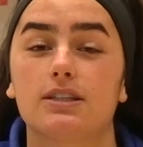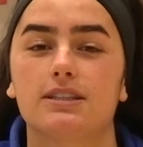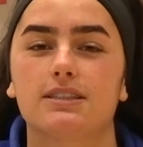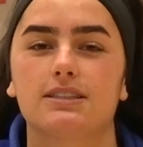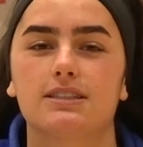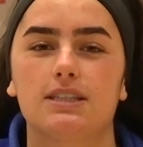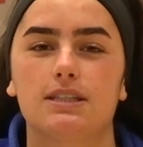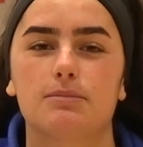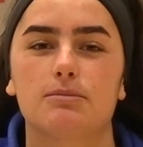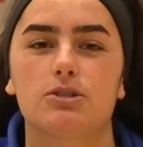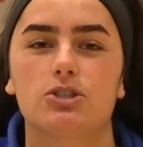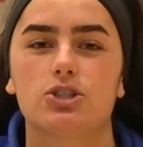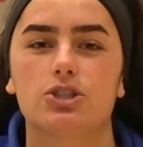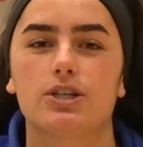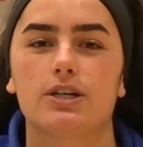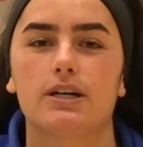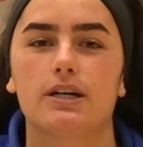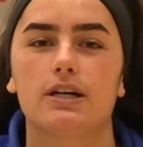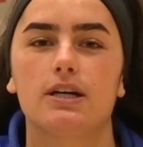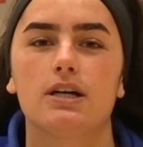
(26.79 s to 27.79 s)
on this team this
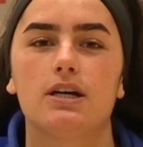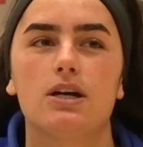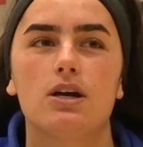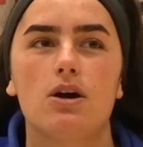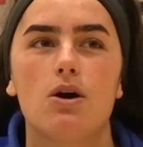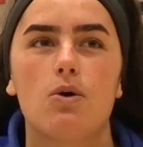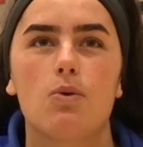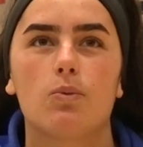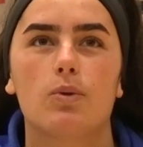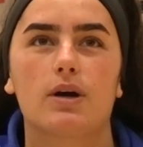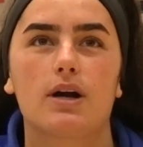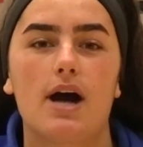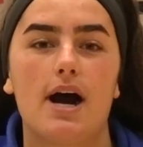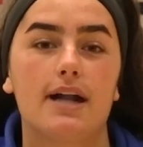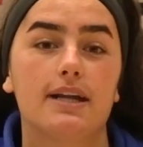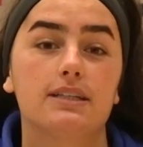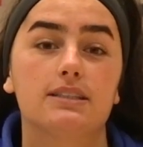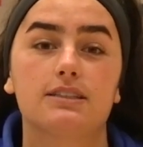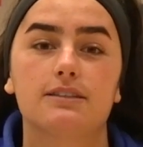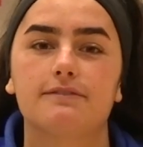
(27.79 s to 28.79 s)
year. We're
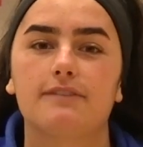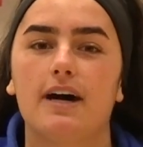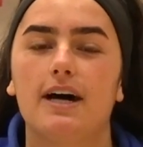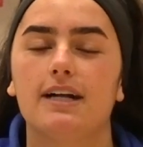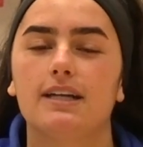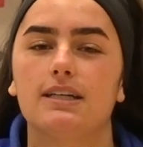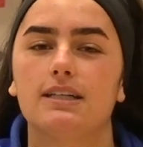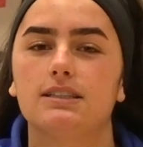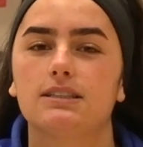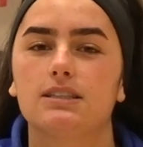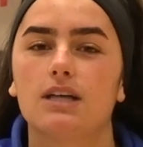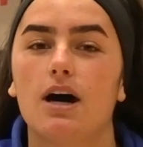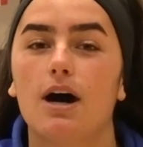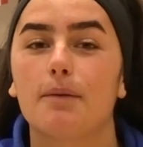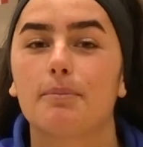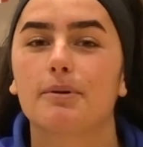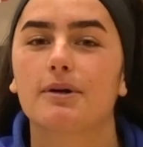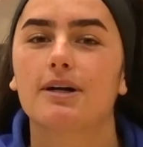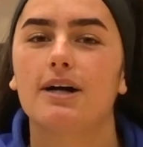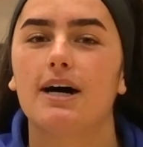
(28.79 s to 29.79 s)
kind of divided into
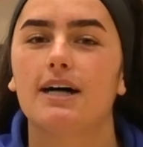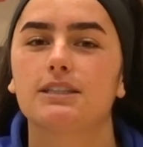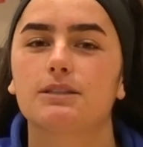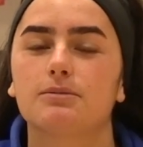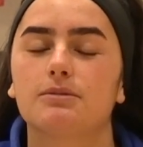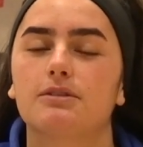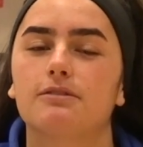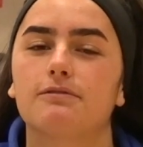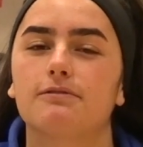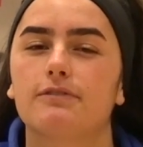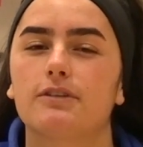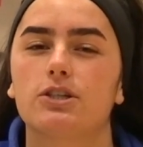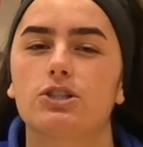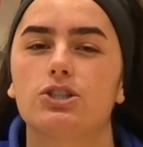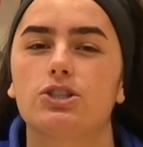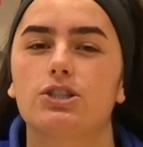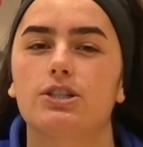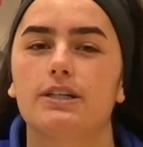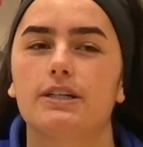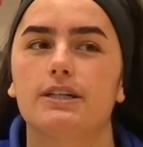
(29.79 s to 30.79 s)
upperclassmen and
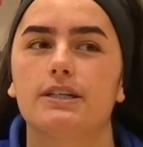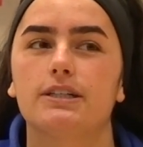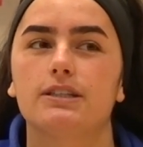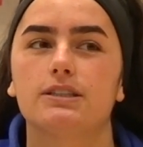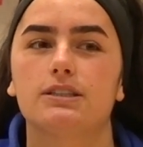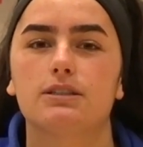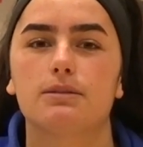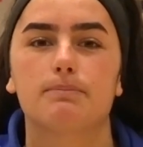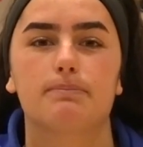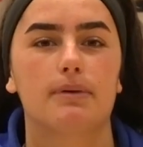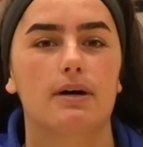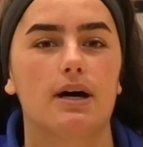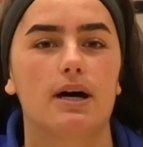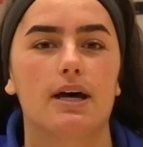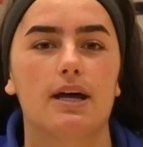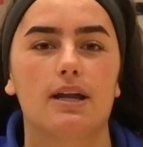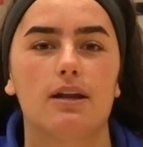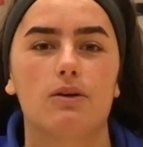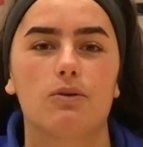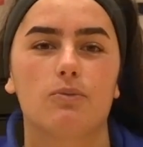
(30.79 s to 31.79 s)
first years,
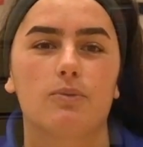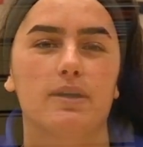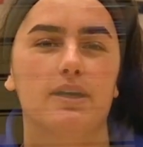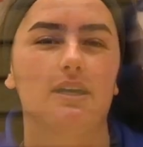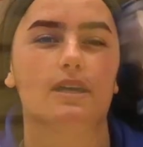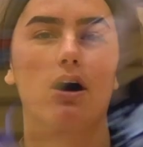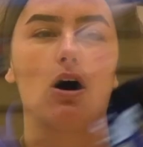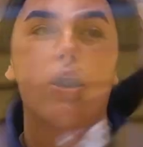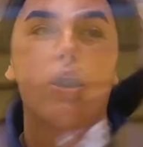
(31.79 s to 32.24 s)
but we